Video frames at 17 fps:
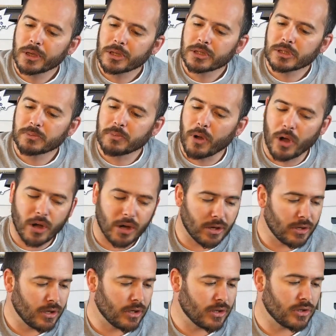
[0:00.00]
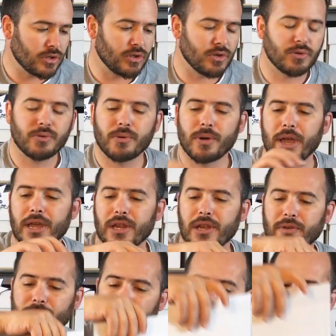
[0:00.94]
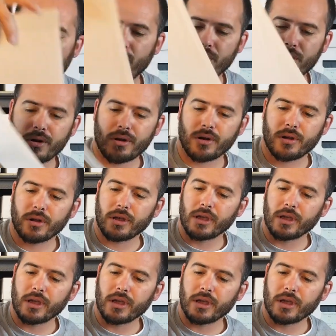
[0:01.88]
Spawn 284,